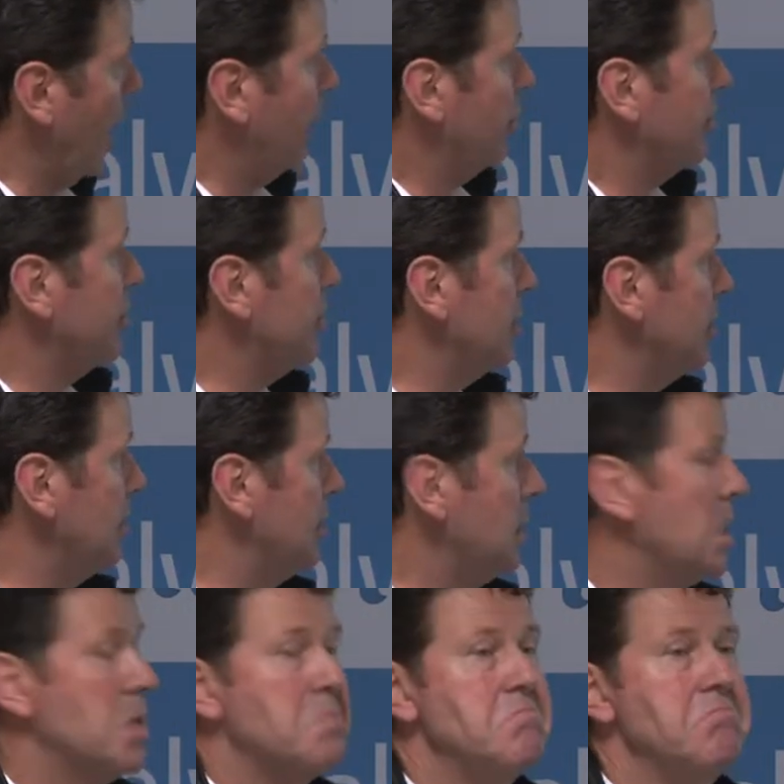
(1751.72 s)
accuracy,
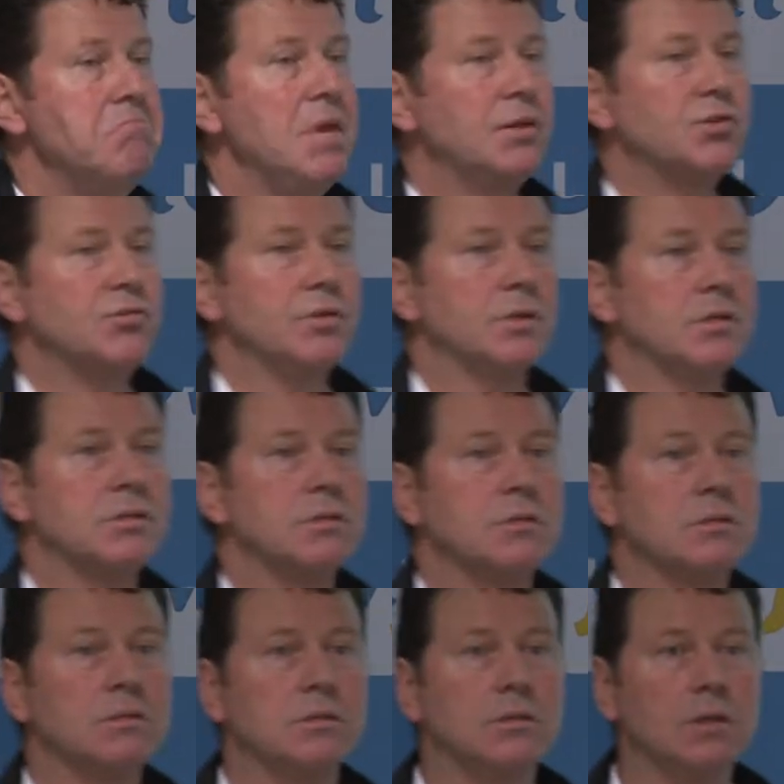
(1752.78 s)

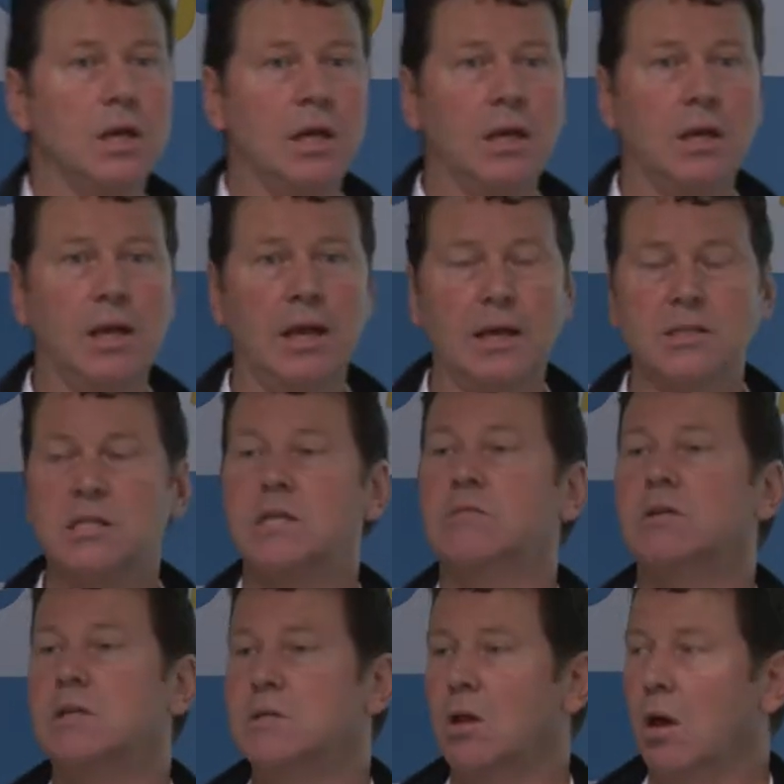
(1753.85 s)
metrics, and, and
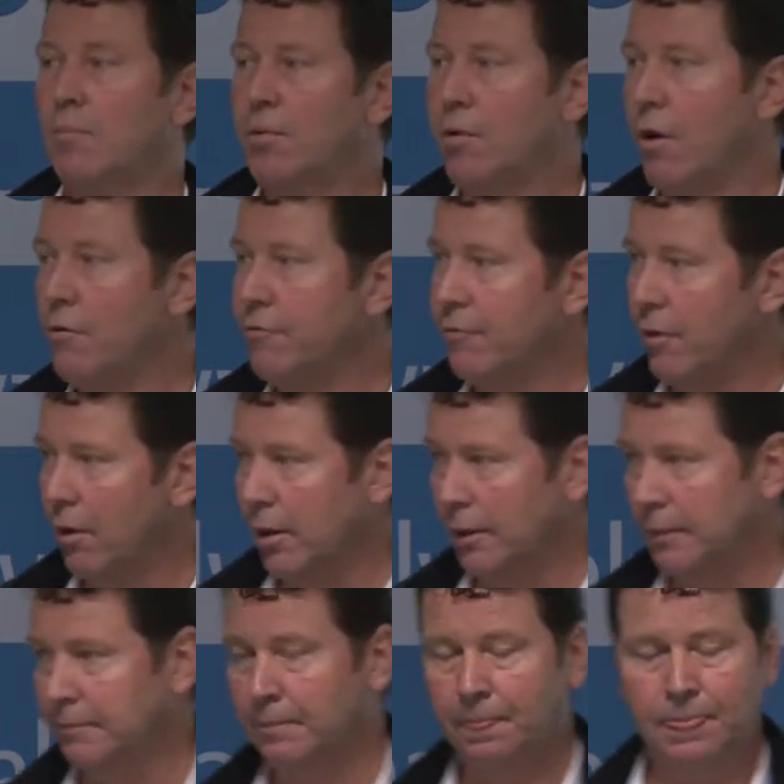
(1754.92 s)
activities like
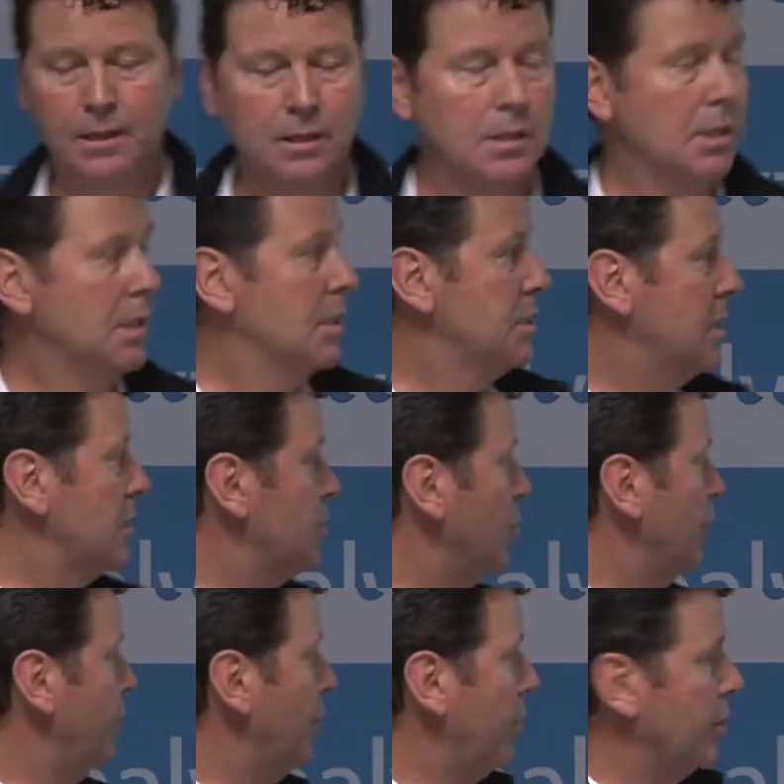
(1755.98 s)
profiling. So that's
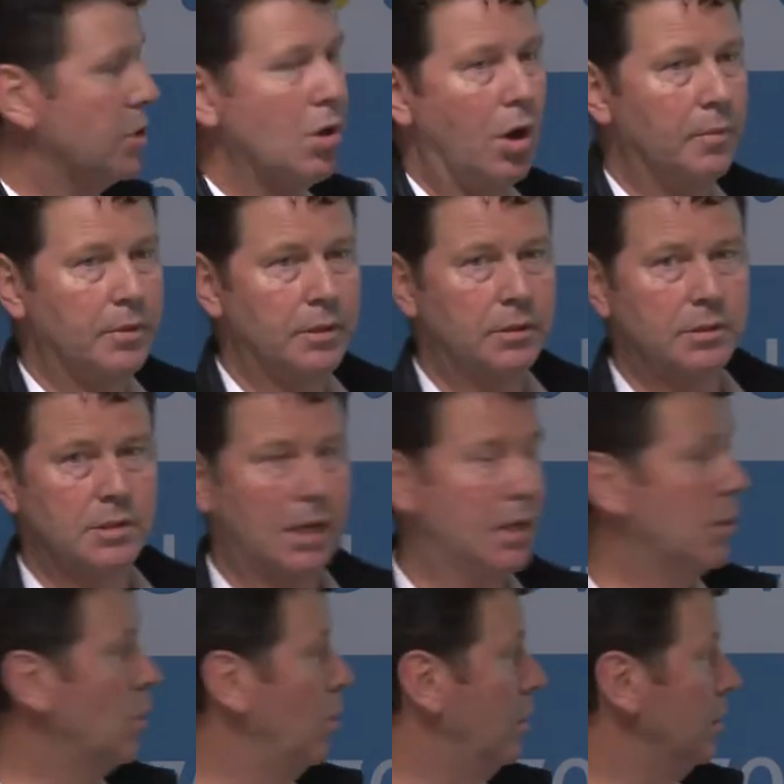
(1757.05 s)
all very common in the
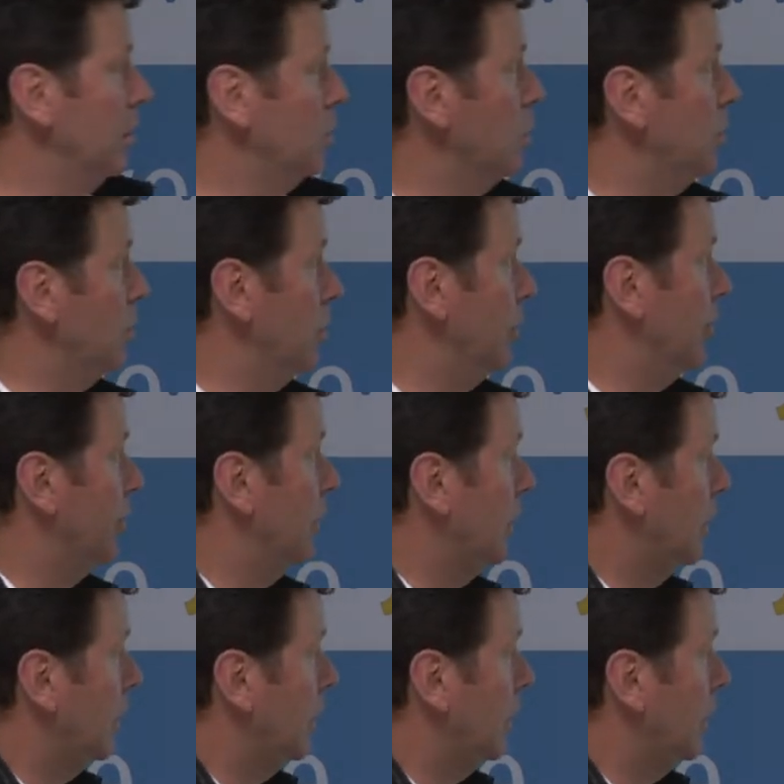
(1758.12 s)
data quality world.